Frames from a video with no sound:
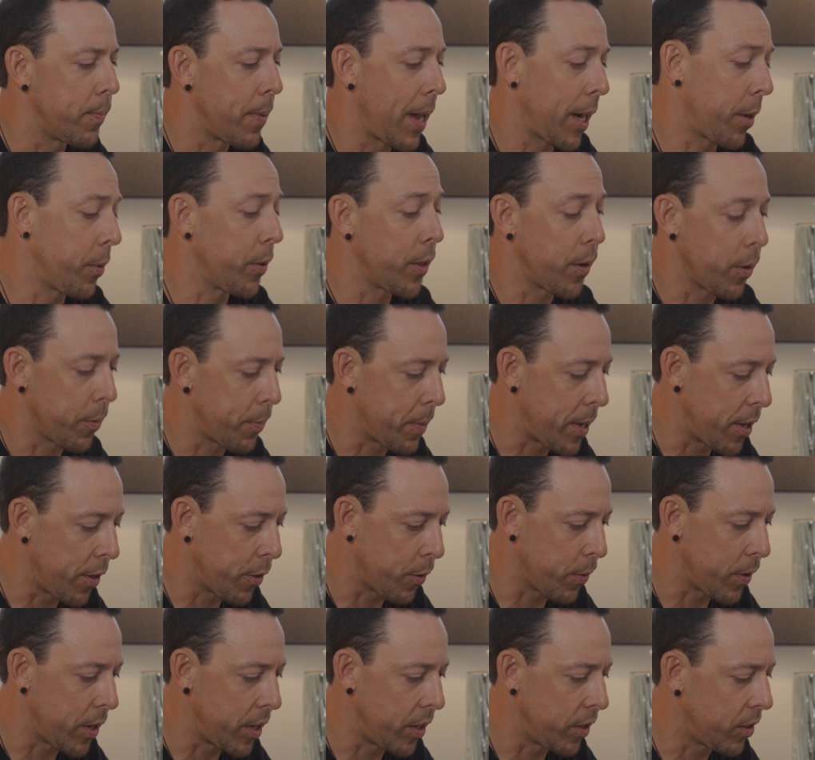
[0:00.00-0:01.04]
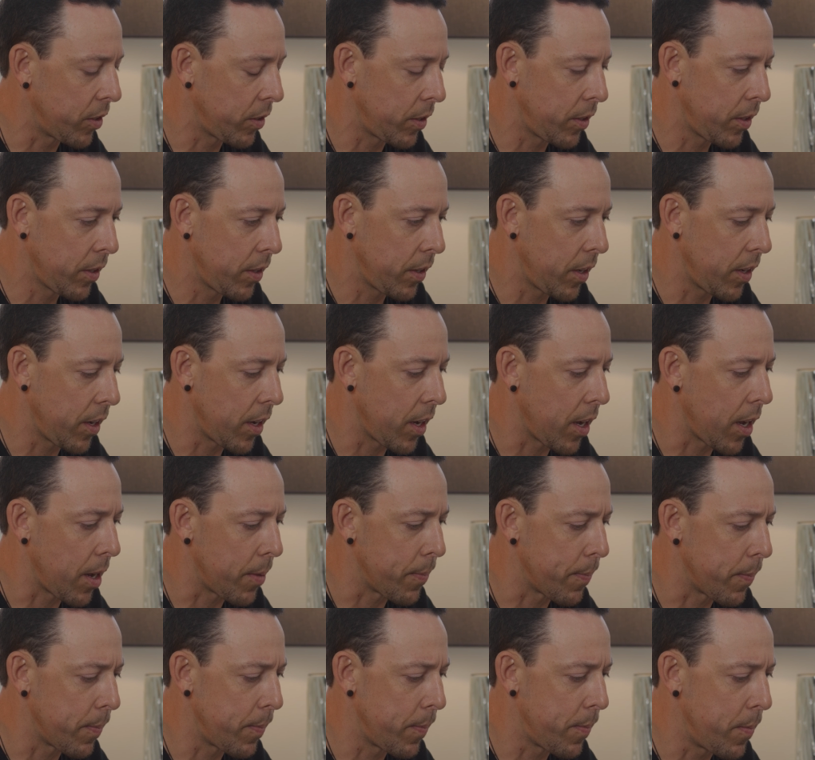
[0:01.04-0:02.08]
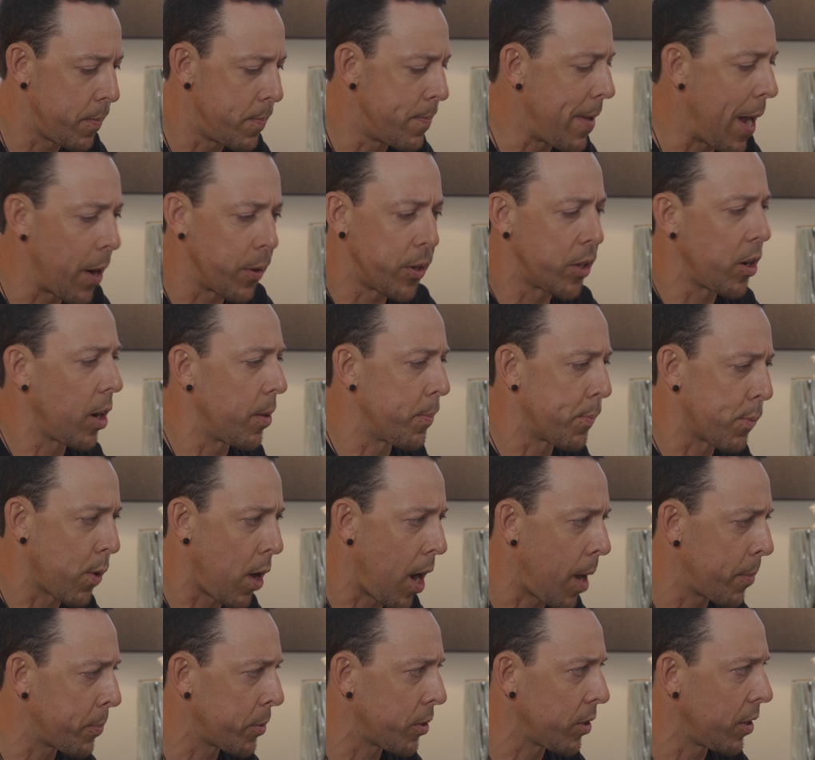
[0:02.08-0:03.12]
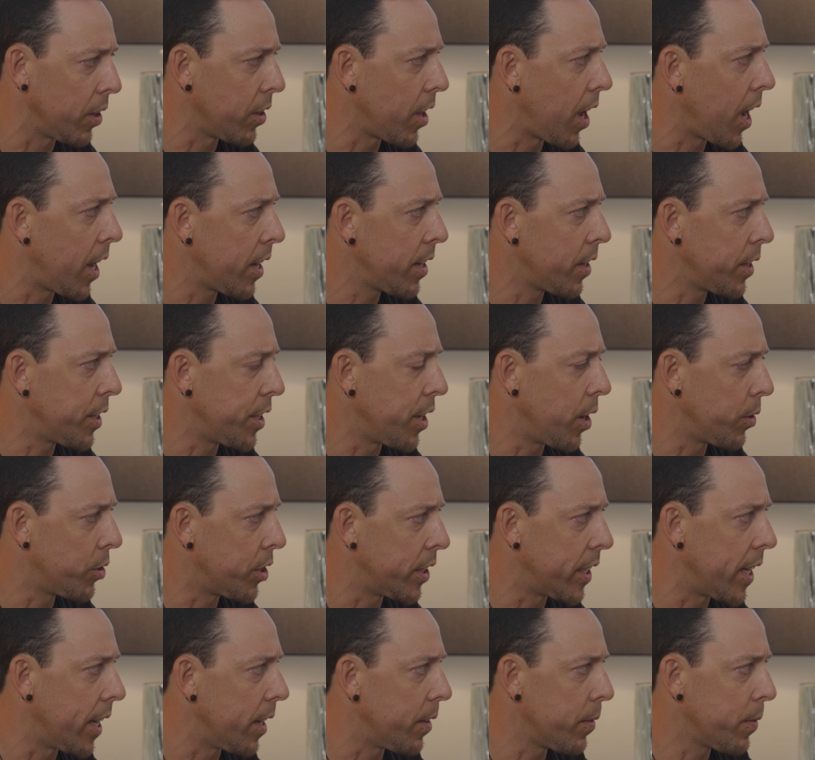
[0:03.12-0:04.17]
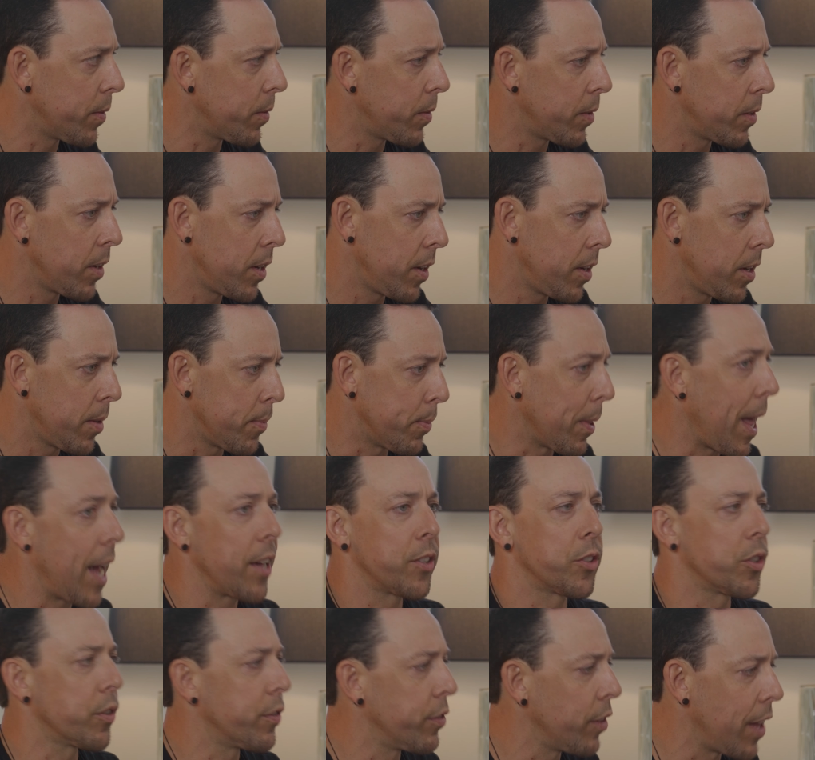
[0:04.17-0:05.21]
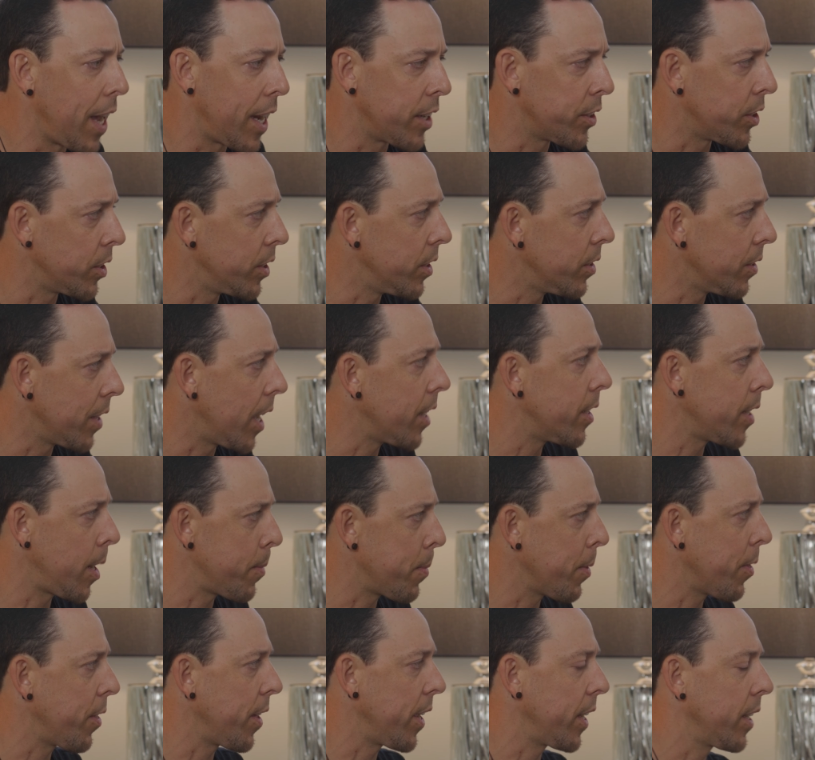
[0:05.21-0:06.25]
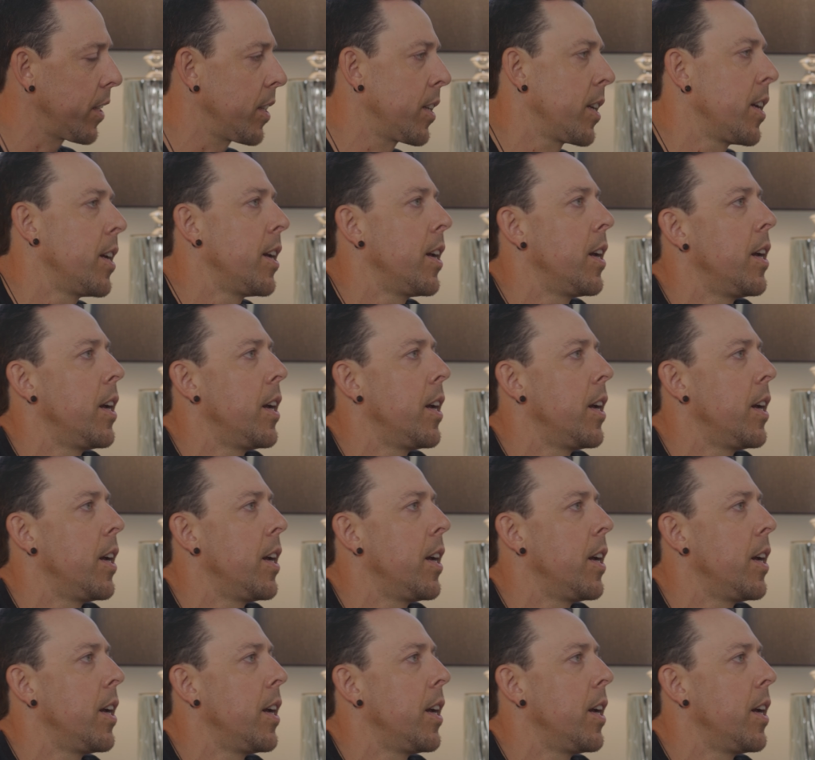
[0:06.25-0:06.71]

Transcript: back when they were P3s, mounted on props a lot, to get blaster flashes, that type of thing.